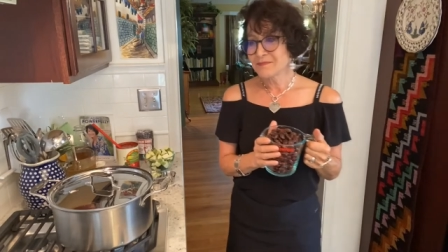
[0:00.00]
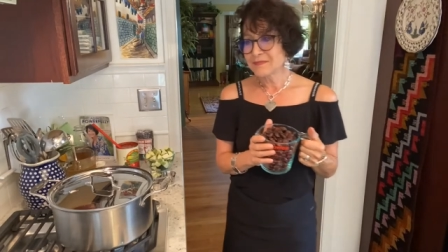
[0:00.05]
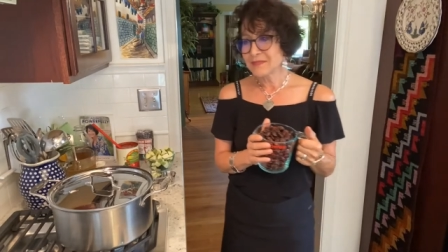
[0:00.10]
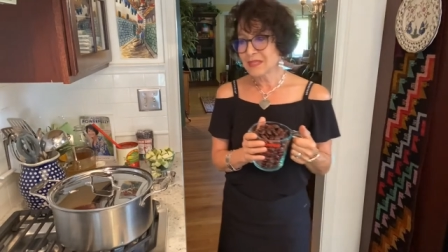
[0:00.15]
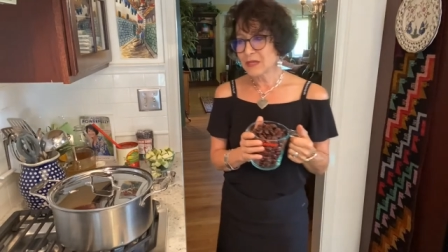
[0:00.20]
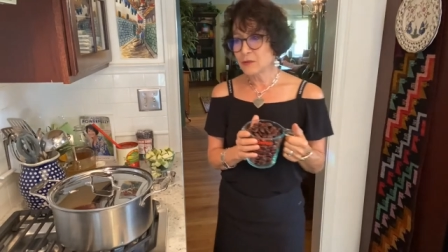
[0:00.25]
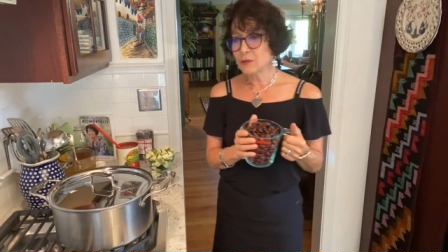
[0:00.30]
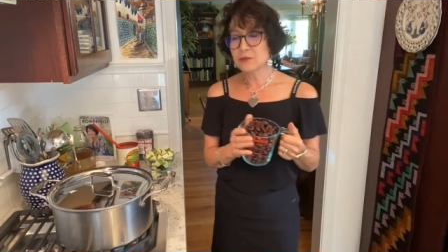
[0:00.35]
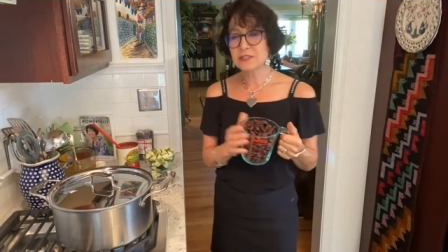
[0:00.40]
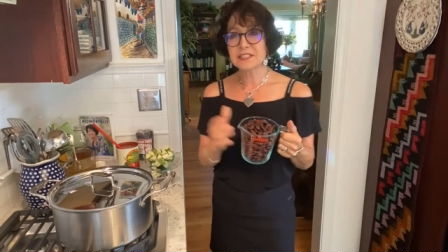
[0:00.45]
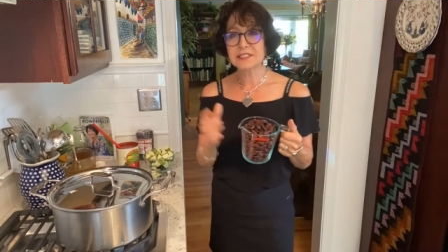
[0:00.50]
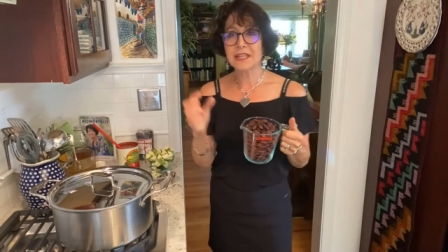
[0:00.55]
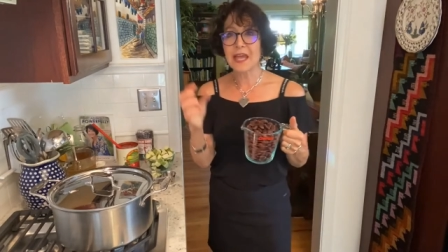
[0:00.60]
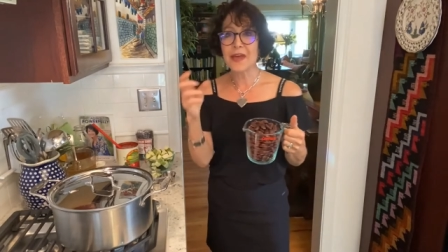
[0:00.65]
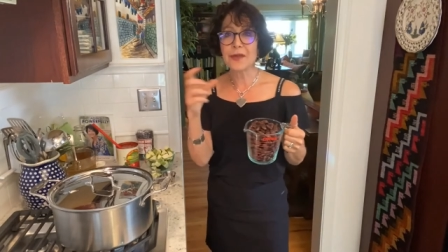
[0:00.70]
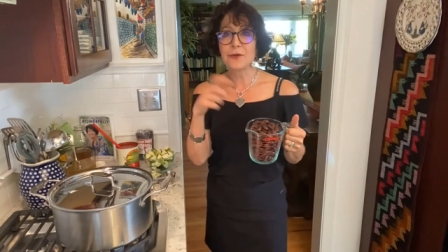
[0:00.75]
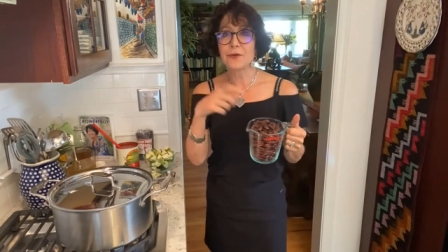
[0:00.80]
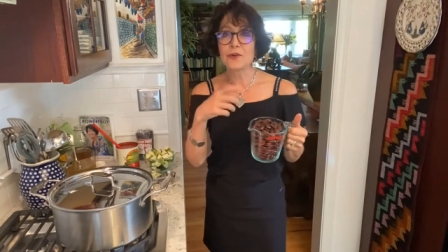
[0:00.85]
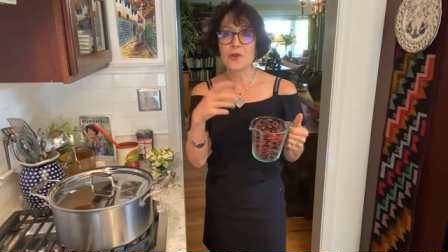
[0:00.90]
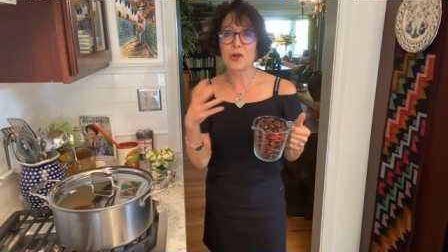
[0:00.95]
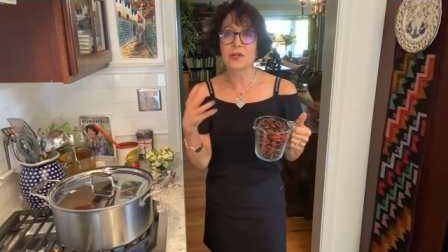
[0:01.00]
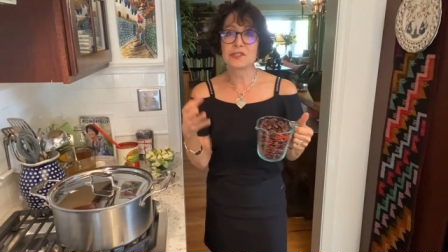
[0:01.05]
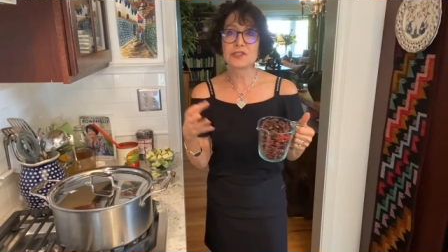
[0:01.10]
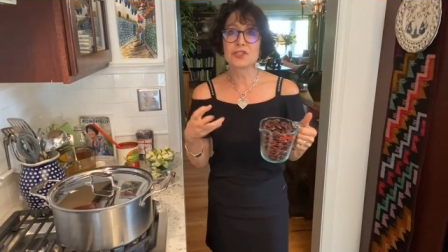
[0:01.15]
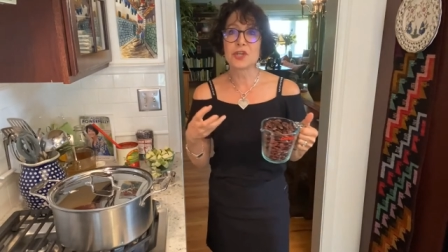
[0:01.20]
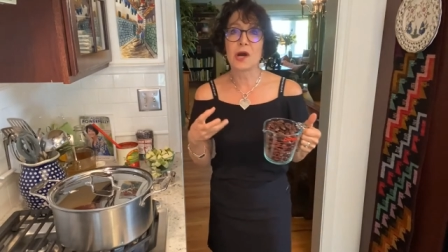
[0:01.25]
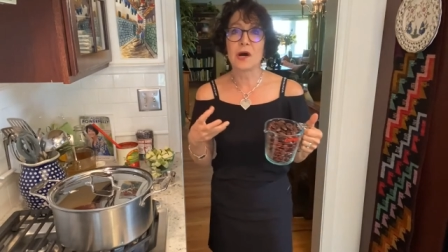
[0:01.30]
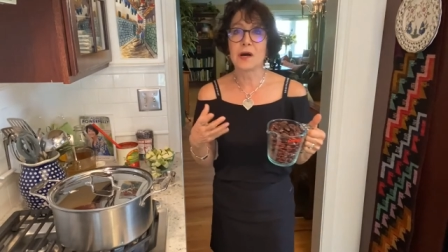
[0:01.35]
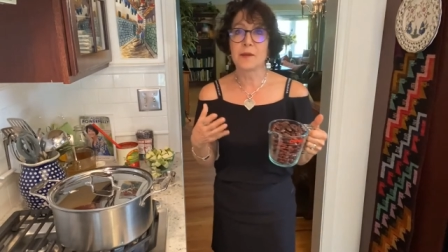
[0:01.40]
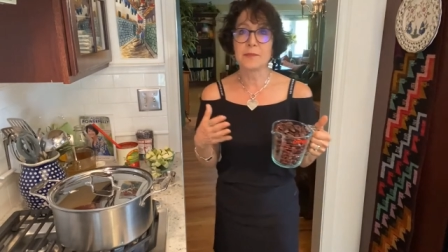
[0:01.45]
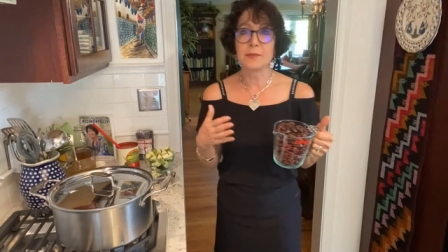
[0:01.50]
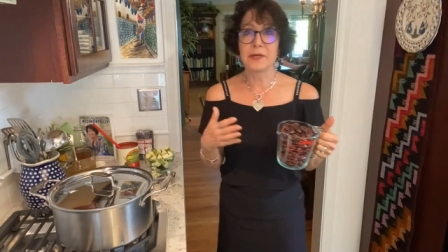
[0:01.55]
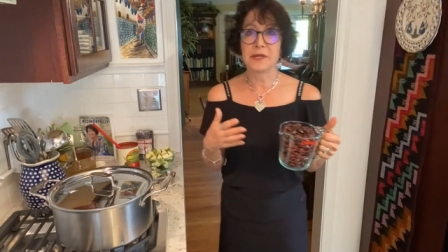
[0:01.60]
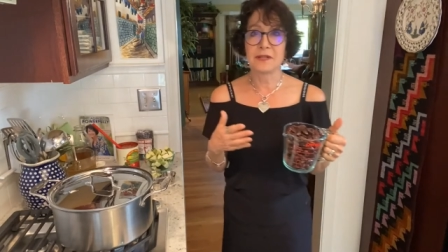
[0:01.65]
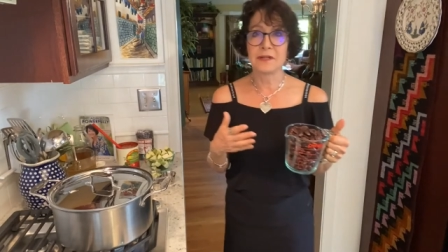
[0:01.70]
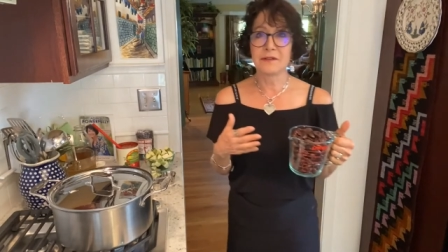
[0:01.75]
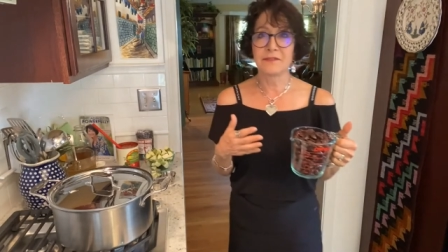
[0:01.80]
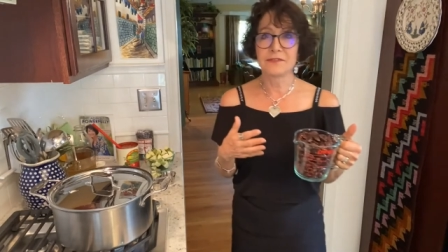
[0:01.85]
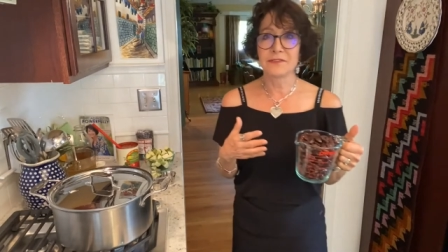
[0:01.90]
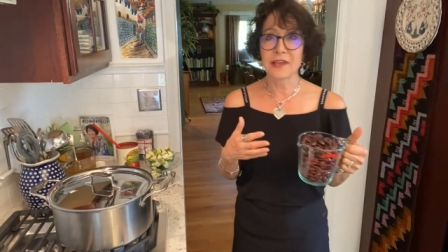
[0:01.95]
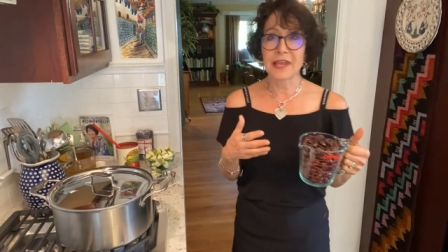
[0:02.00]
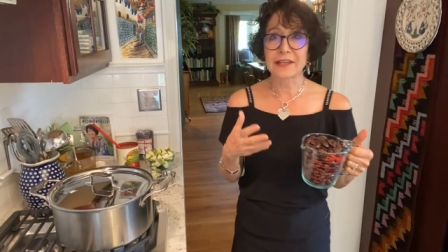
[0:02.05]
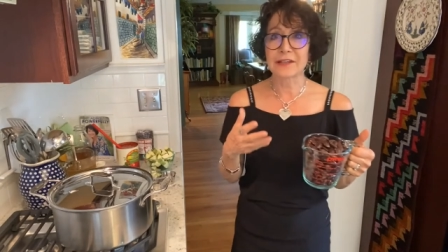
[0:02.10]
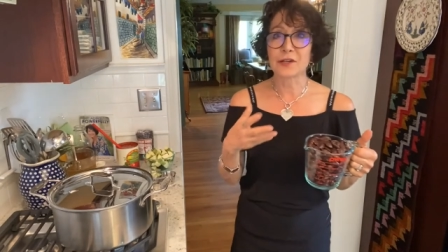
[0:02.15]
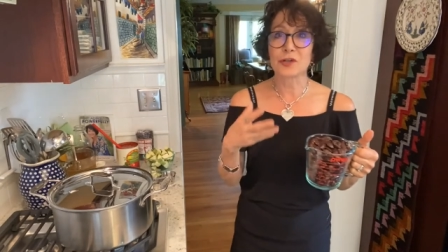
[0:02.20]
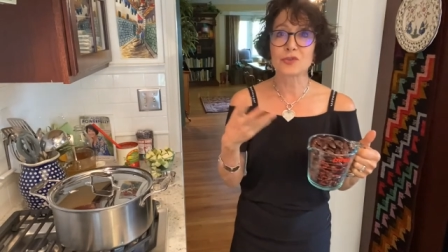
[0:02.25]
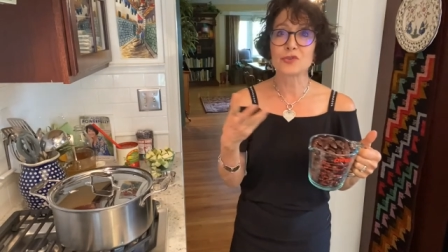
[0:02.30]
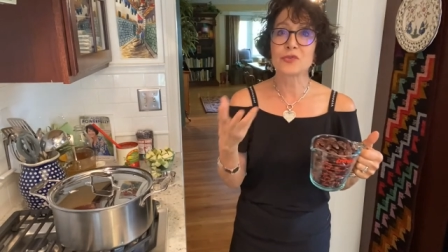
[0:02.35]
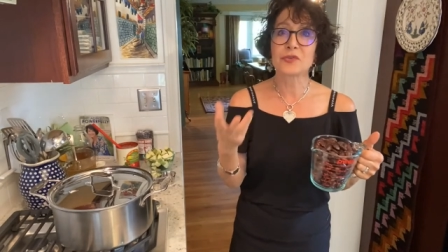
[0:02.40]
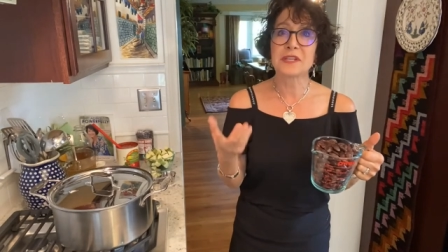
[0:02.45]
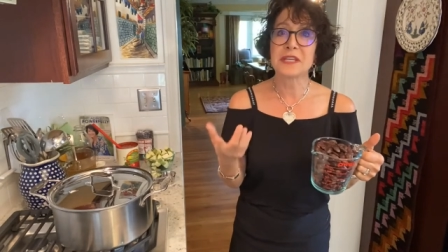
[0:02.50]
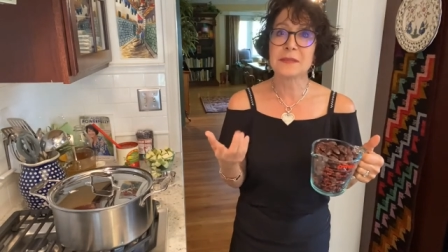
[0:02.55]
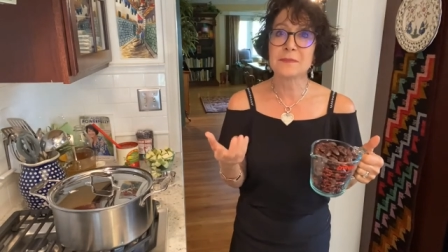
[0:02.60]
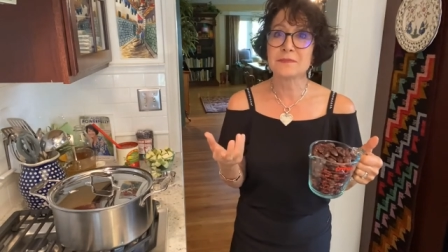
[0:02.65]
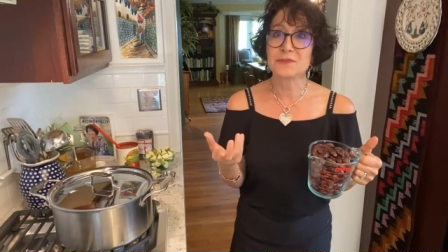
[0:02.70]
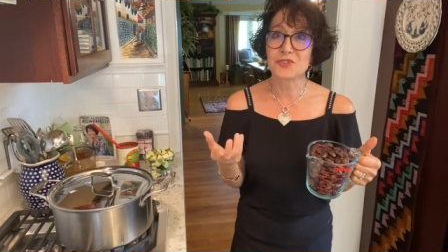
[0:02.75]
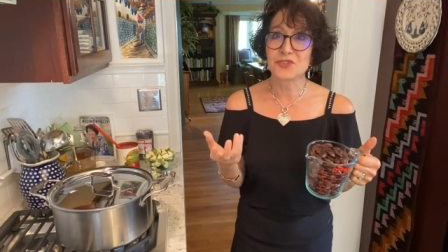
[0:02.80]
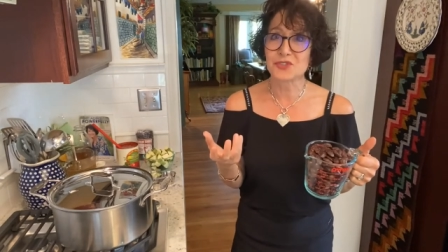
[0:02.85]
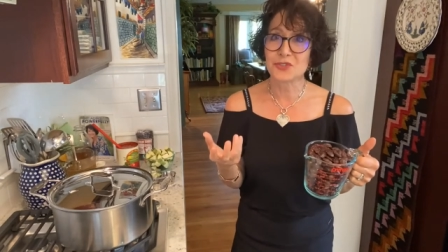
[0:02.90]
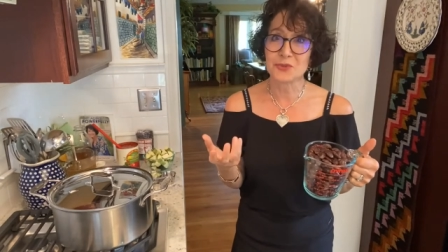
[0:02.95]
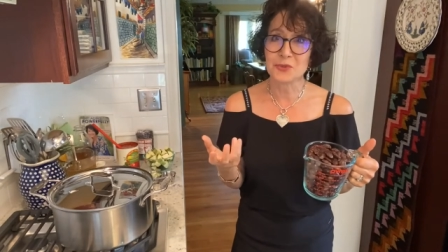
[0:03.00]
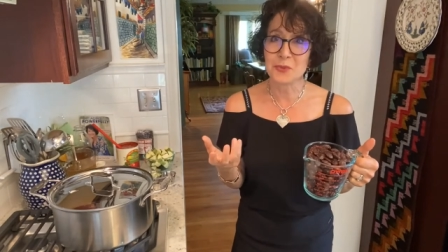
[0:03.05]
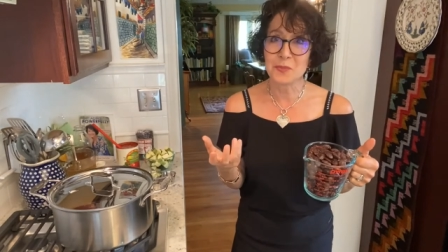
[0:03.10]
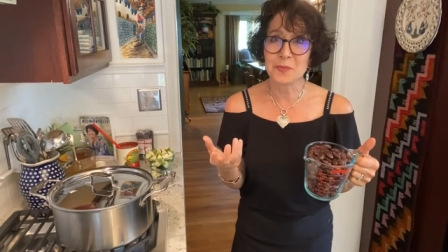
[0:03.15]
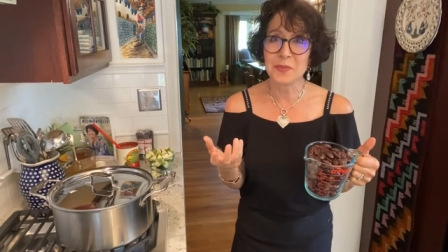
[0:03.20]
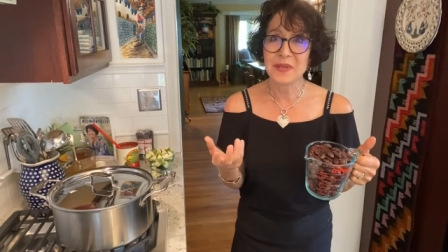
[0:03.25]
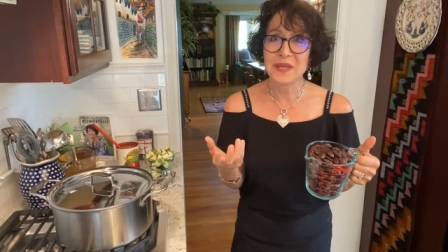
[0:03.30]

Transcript: oh, scattered on top of like a cream soup.